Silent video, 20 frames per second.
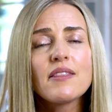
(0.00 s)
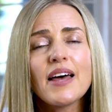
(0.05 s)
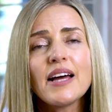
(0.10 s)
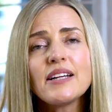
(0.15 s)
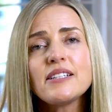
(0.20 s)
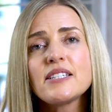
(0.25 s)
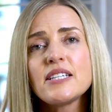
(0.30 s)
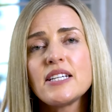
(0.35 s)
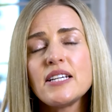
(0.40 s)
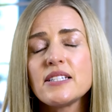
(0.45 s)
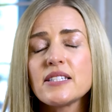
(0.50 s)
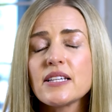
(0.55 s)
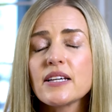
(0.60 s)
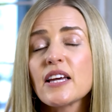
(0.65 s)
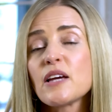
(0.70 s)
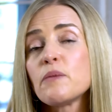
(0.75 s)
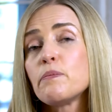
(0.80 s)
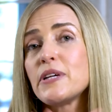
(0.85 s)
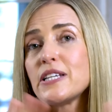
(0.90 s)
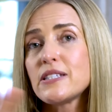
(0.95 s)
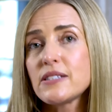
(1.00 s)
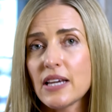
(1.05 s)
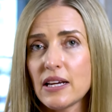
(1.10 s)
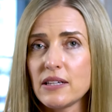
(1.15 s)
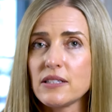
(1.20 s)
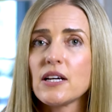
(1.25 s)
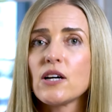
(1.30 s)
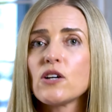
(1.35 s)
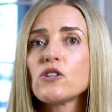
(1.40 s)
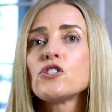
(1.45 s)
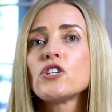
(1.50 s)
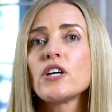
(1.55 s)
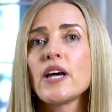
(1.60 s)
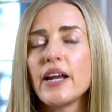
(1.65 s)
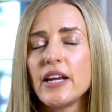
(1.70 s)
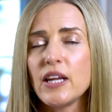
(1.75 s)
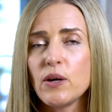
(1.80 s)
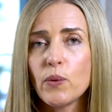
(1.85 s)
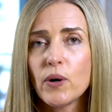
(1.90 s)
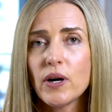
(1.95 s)
That teaser can be sent out to
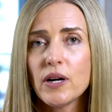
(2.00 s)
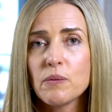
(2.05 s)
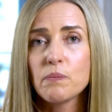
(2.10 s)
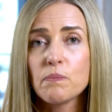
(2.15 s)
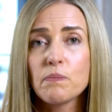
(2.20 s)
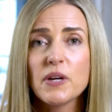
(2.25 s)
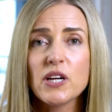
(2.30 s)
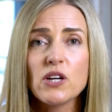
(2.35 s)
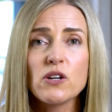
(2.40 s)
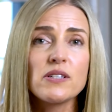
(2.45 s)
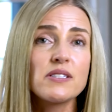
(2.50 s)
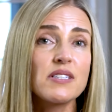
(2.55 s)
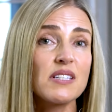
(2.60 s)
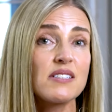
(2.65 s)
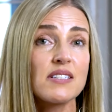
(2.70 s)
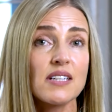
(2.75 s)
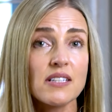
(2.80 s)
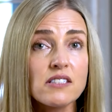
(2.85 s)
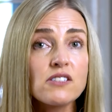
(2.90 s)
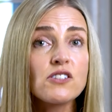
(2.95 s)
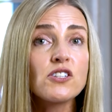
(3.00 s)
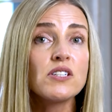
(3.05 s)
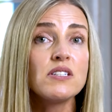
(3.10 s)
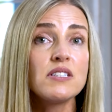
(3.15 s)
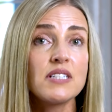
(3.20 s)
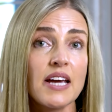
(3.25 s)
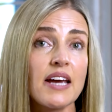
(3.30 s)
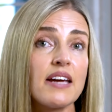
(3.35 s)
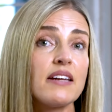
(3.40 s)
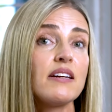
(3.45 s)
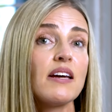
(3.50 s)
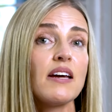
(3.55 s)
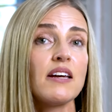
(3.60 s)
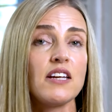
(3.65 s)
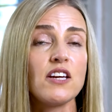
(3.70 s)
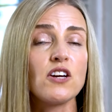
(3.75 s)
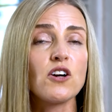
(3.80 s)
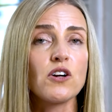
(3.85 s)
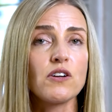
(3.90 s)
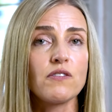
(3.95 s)
anyone because it doesn't contain
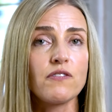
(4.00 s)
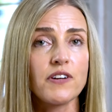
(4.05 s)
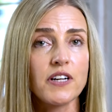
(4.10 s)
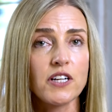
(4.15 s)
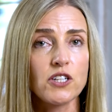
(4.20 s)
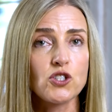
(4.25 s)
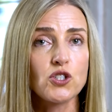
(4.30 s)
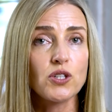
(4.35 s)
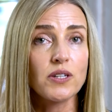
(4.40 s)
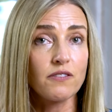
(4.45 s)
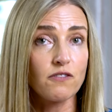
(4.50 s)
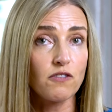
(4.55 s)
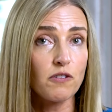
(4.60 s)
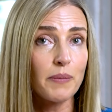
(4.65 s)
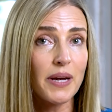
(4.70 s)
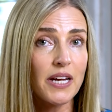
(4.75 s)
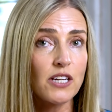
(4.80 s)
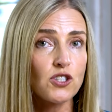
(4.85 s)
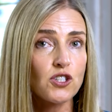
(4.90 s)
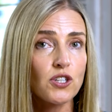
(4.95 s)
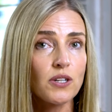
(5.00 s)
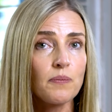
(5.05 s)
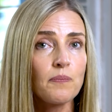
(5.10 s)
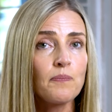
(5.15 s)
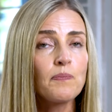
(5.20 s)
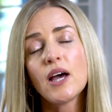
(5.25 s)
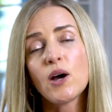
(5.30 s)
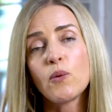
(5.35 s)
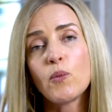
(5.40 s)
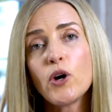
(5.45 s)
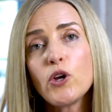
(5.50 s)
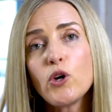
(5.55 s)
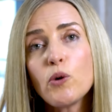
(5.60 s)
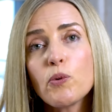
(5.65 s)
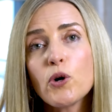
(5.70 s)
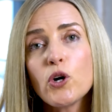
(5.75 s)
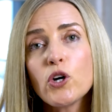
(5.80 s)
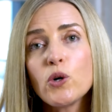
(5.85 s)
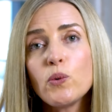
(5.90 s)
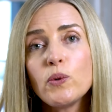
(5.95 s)
any confidential information. And what your
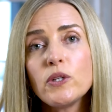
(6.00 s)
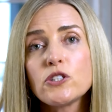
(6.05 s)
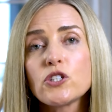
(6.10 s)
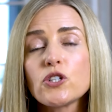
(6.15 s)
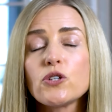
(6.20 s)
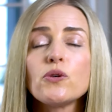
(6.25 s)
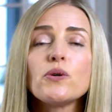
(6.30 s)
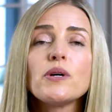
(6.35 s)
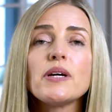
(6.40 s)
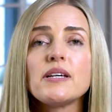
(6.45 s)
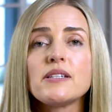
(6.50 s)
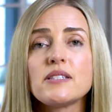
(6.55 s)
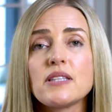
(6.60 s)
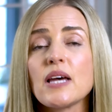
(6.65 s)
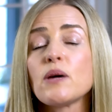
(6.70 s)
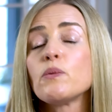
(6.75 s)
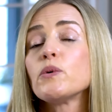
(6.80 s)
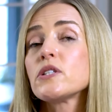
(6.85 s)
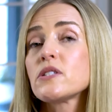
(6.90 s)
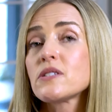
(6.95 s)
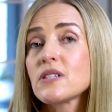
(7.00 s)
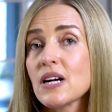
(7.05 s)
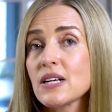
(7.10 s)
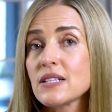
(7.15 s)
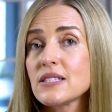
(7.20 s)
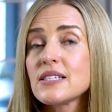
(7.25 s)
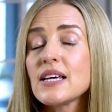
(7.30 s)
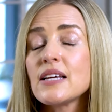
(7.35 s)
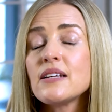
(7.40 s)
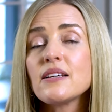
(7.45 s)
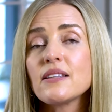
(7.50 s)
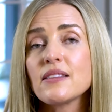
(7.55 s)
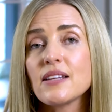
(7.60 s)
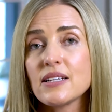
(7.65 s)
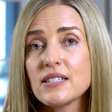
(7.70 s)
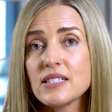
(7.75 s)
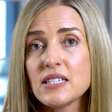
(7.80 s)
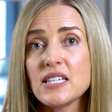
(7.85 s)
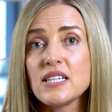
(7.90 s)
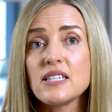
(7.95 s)
broker will do is they will start sending
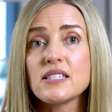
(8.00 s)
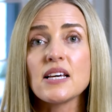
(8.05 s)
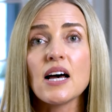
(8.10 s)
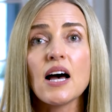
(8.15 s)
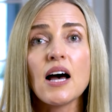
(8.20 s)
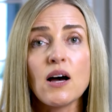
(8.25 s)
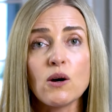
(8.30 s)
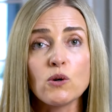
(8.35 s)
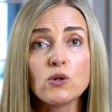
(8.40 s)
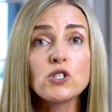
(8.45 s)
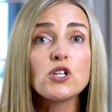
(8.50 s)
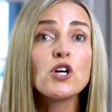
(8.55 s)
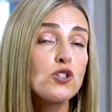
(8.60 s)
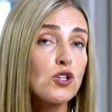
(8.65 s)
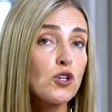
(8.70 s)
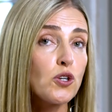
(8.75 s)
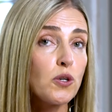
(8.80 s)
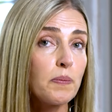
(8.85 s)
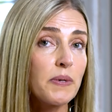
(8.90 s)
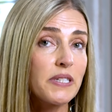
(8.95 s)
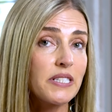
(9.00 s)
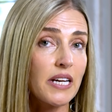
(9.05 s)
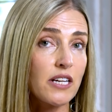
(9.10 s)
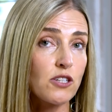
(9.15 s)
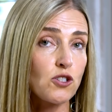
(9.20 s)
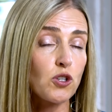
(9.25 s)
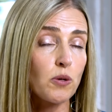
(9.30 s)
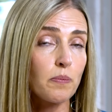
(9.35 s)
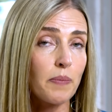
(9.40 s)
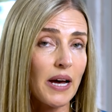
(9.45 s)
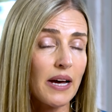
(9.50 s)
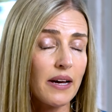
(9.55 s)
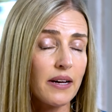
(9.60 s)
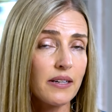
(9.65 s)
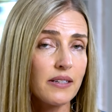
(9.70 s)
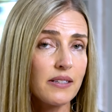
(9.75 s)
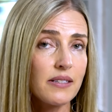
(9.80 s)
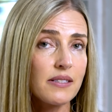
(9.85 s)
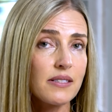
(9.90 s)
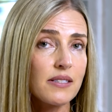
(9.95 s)
that teaser out to potential
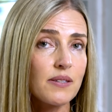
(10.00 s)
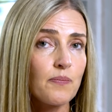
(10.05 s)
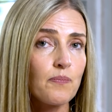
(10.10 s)
buyers.